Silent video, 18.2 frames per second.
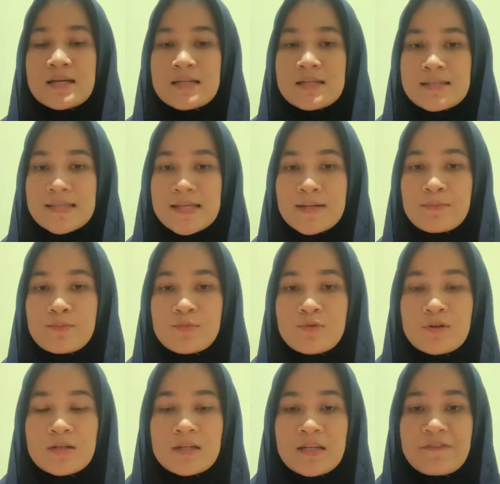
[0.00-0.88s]

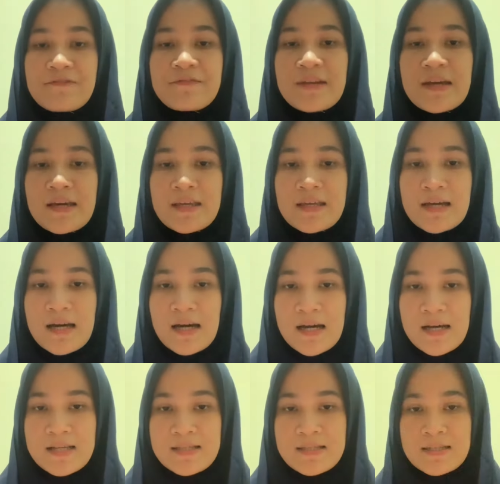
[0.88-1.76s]
someone if they
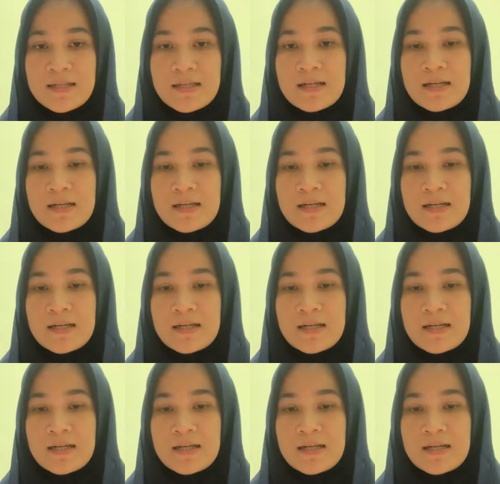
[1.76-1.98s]
ask,